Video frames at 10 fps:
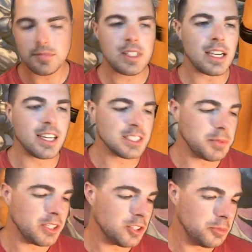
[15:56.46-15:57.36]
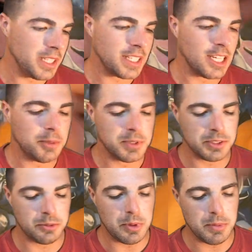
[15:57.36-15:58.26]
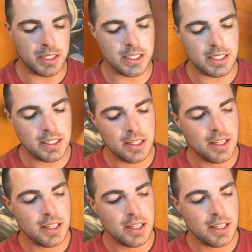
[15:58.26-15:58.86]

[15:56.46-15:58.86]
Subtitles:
got some LOB commons for my buddy,